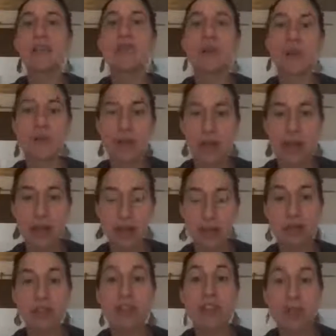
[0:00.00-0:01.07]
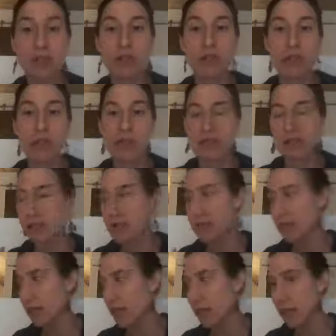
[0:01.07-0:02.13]
continual layers of
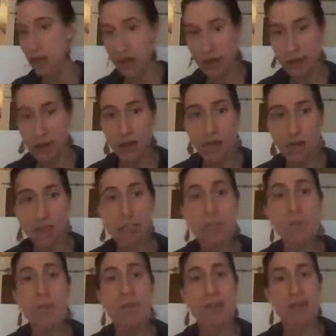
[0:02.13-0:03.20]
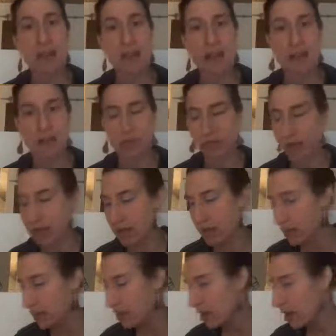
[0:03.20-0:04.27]
internalizing it and of deepening that
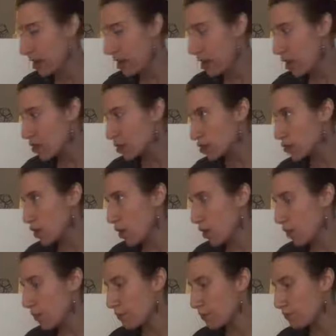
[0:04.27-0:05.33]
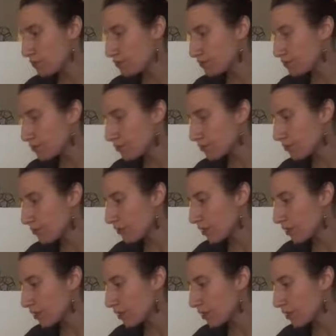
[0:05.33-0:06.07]
understanding. So,